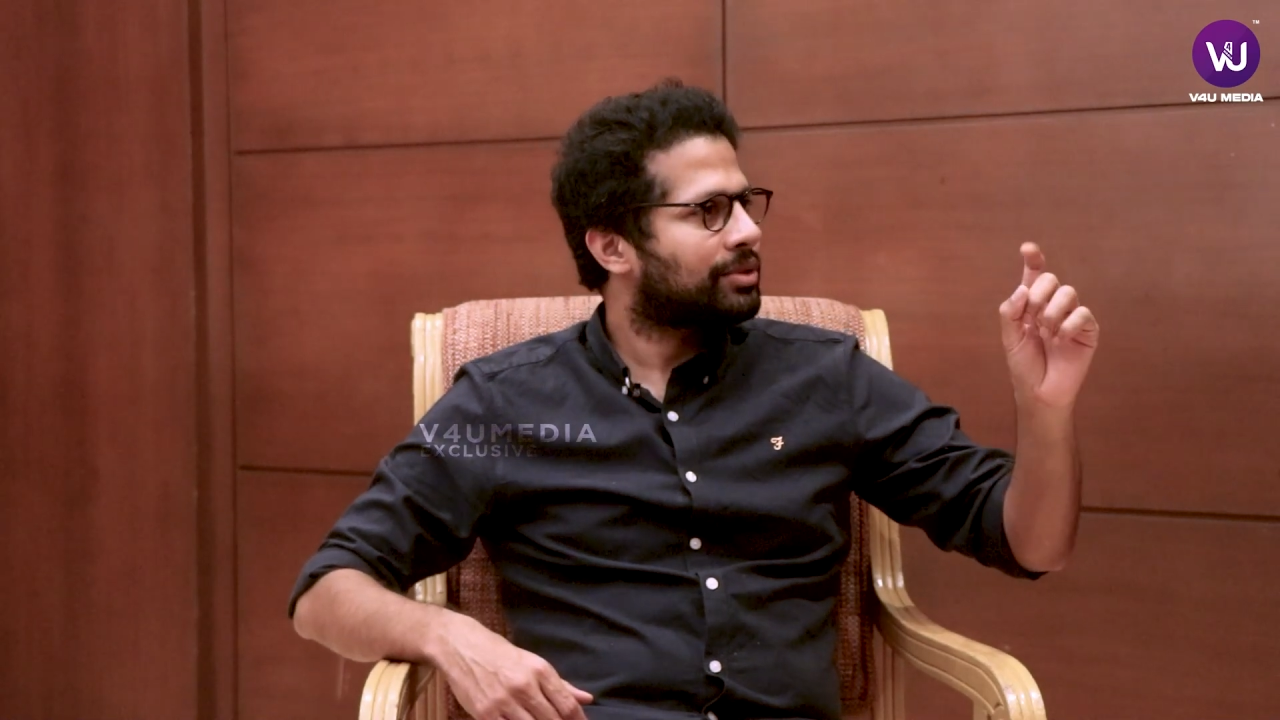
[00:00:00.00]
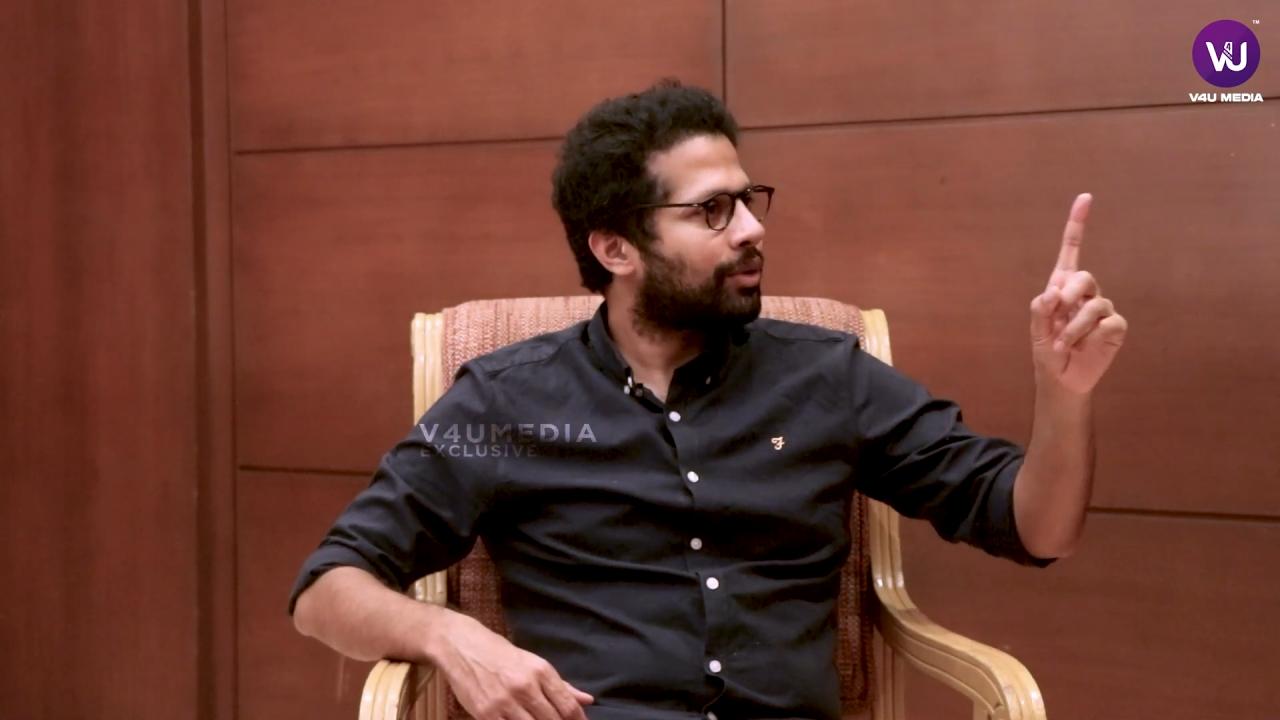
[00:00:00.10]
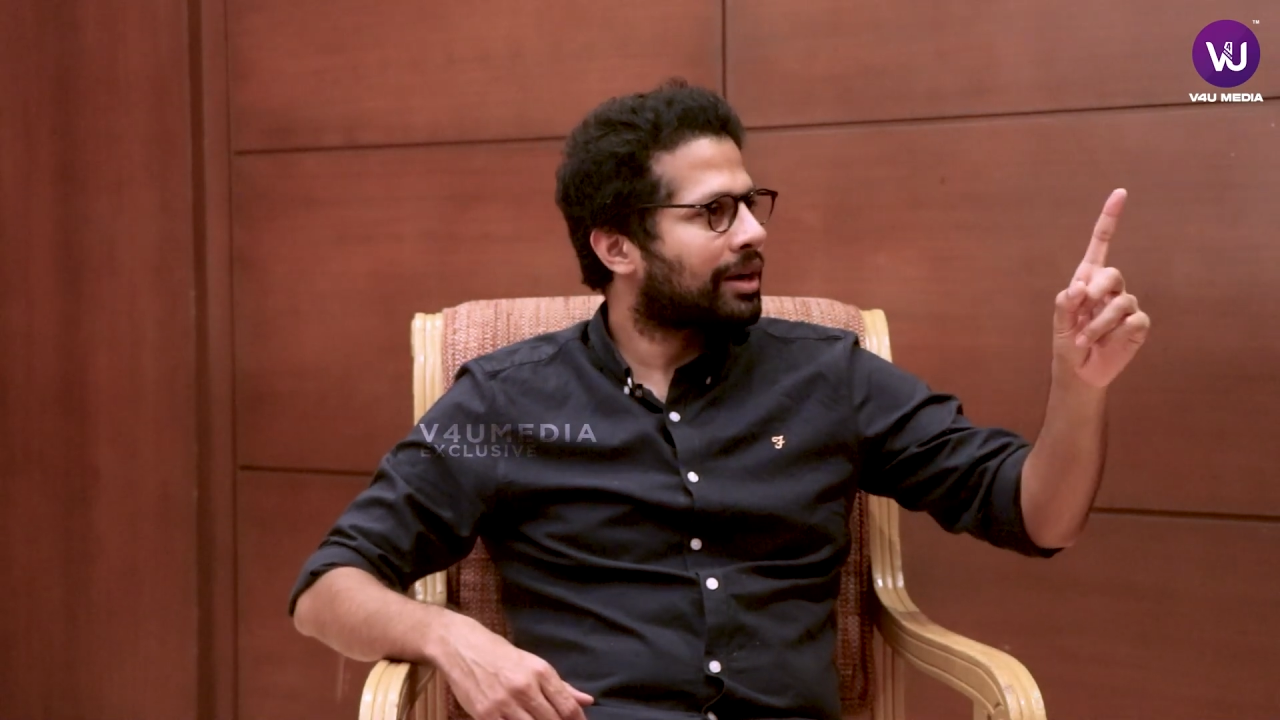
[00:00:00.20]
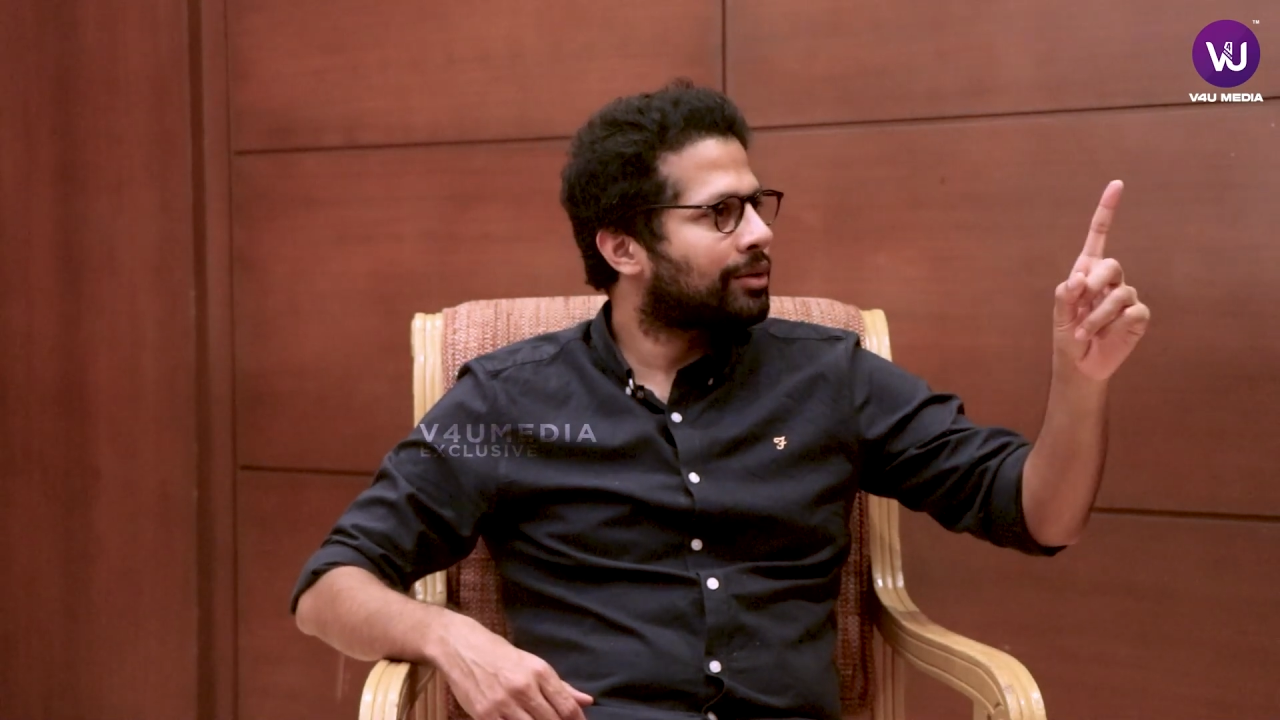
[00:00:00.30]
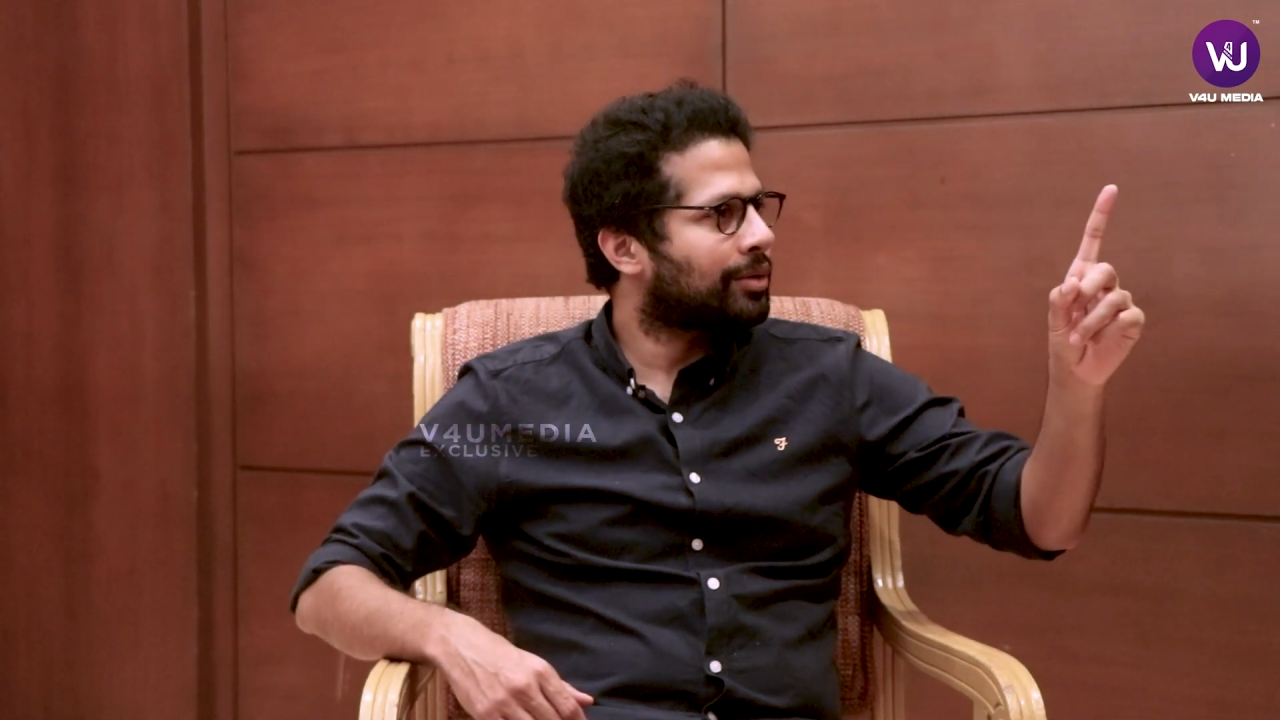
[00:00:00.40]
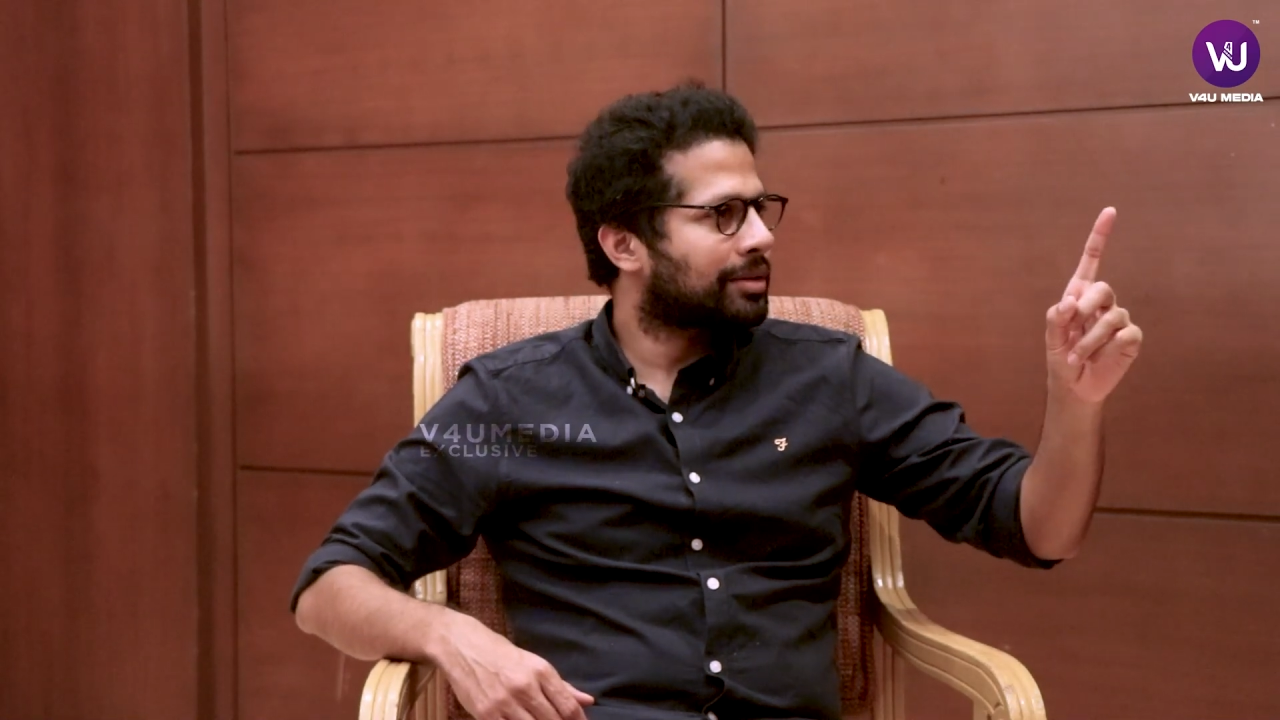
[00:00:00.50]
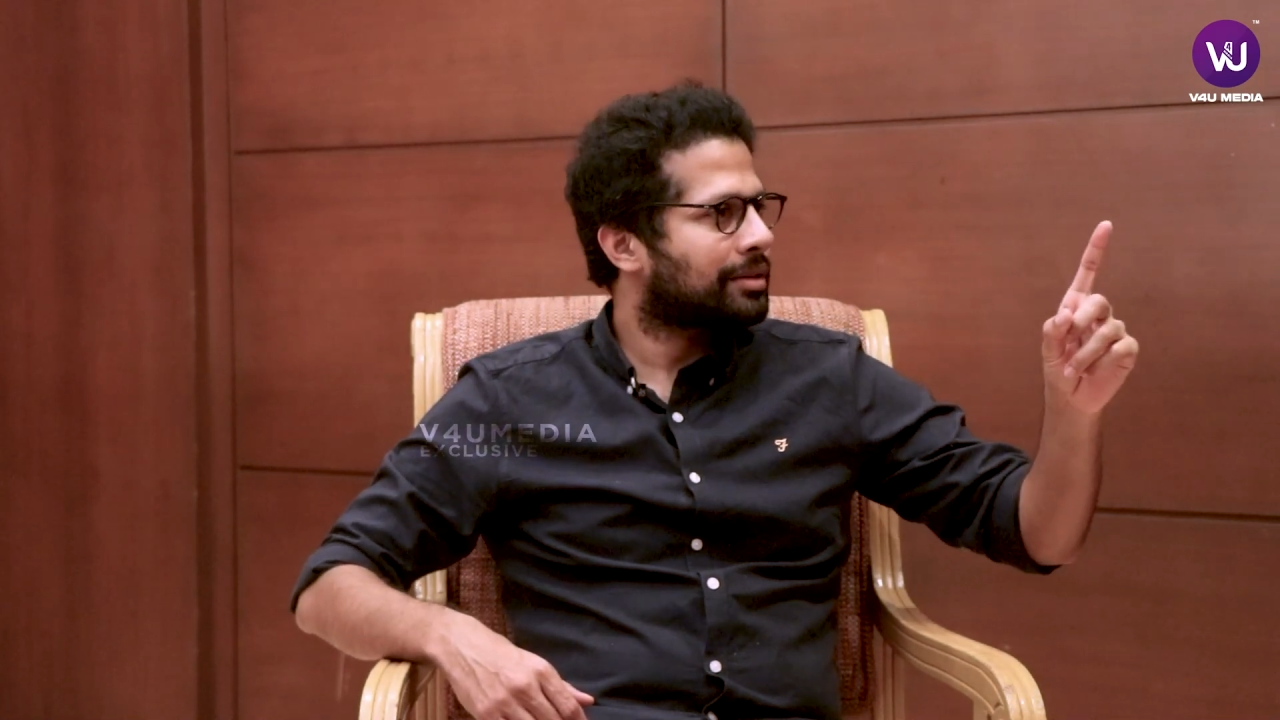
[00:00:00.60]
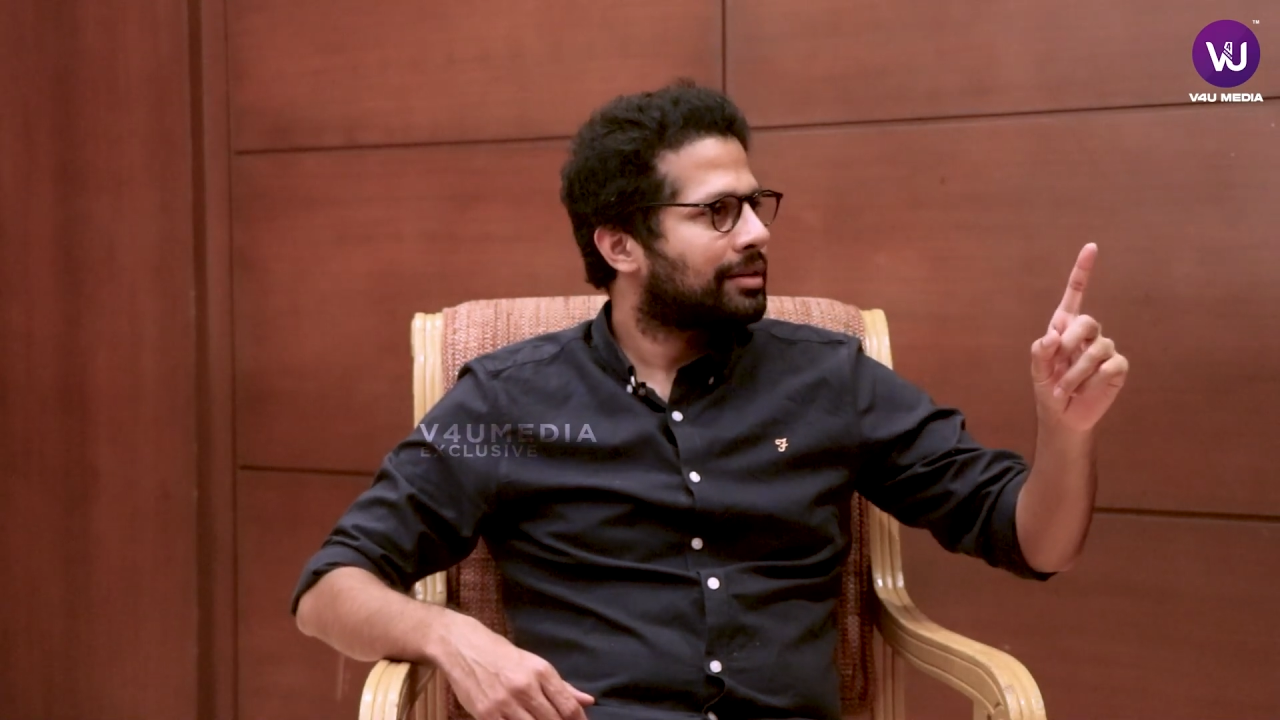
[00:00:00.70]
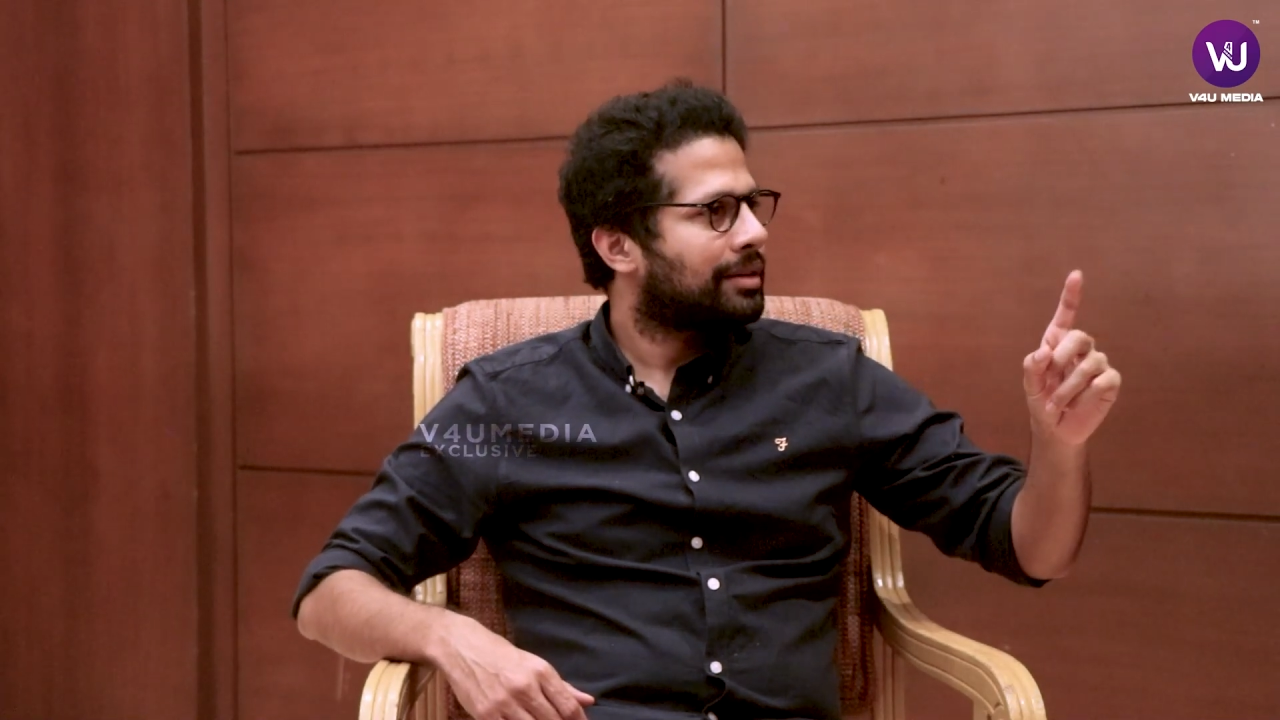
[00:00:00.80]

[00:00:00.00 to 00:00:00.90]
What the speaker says: with one look.